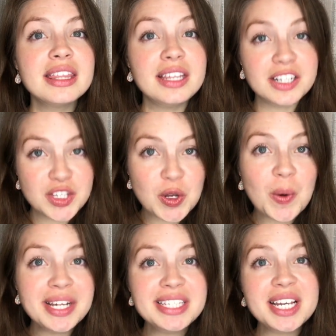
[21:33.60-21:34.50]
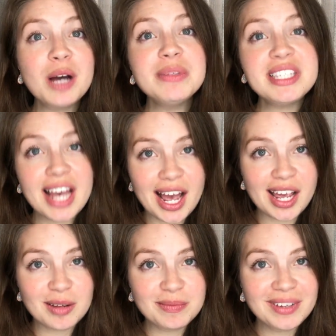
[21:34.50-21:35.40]
There's going to come a
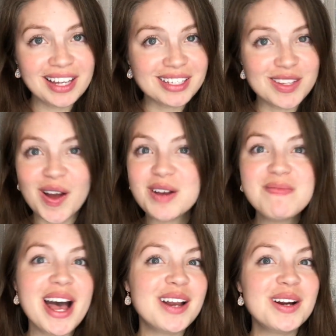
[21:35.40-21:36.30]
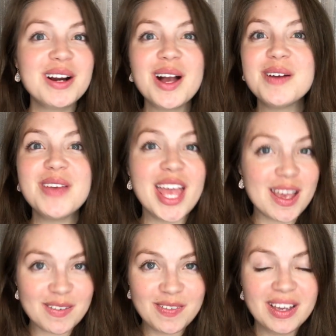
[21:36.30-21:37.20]
time, and it's not a matter of if,